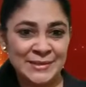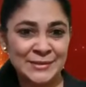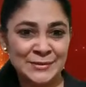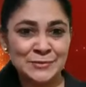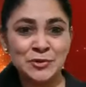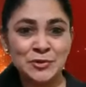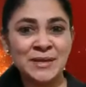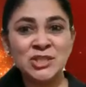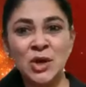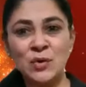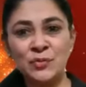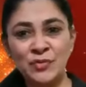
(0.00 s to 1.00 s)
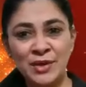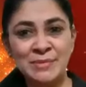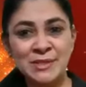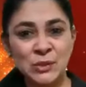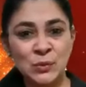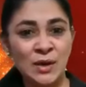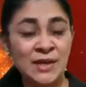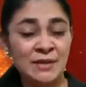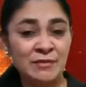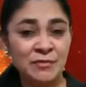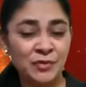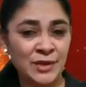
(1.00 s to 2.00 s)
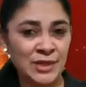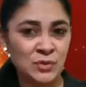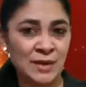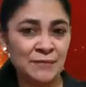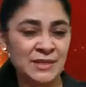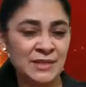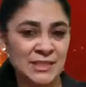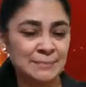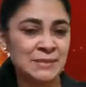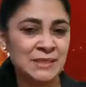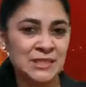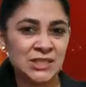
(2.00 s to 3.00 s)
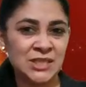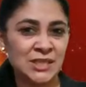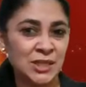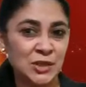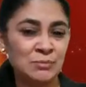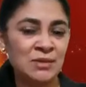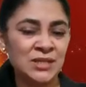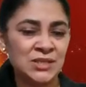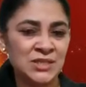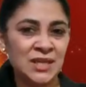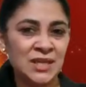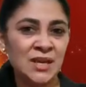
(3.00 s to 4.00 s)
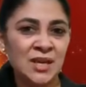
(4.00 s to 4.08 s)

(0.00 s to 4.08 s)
No matter how famous you are, never forget to have that simplicity and the humility